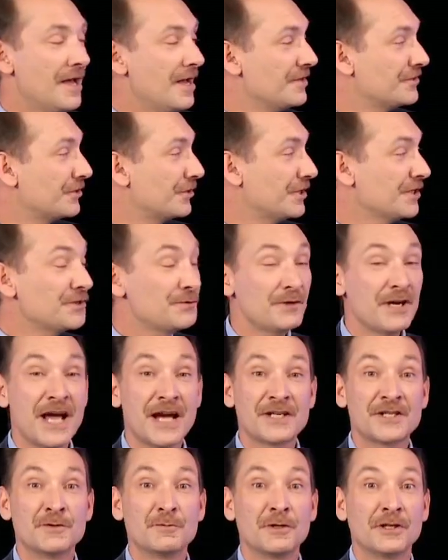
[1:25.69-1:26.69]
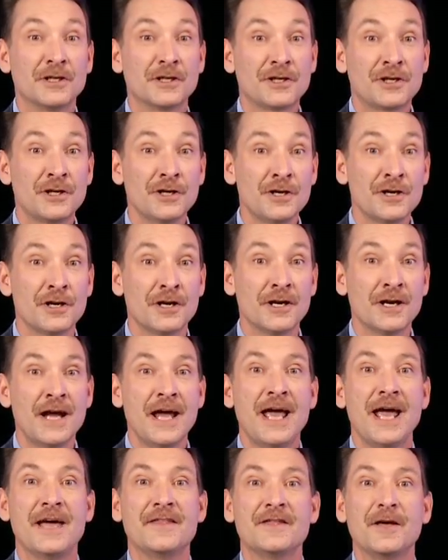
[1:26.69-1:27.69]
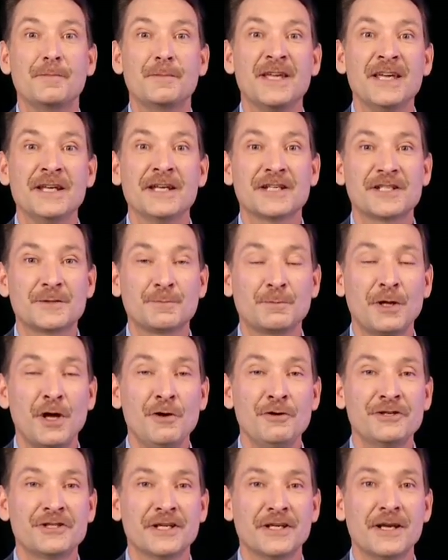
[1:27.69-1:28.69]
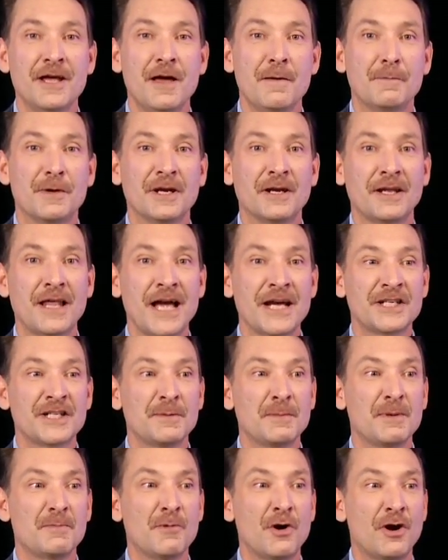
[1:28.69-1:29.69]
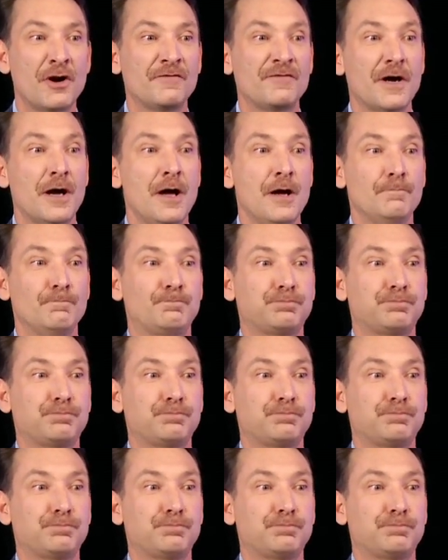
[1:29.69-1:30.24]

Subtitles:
So this reaction will occur, and there'll be an explosion, but it'll actually be more of a